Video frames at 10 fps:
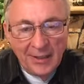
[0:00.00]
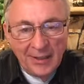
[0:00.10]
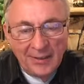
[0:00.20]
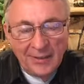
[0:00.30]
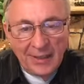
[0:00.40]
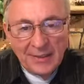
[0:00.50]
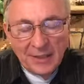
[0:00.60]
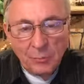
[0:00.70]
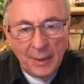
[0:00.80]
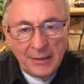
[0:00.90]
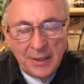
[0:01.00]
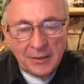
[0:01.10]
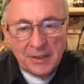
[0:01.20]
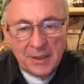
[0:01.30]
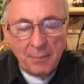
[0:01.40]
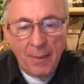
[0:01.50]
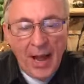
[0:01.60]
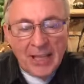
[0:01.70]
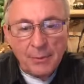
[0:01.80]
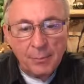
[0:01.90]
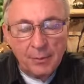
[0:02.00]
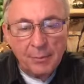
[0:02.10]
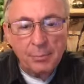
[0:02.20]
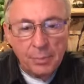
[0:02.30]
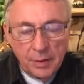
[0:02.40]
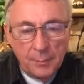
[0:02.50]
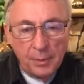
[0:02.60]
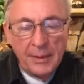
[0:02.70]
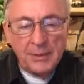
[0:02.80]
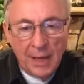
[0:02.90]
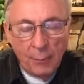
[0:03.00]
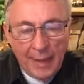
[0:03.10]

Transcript: Uh, that, that's why he tells us it's impossible to please God.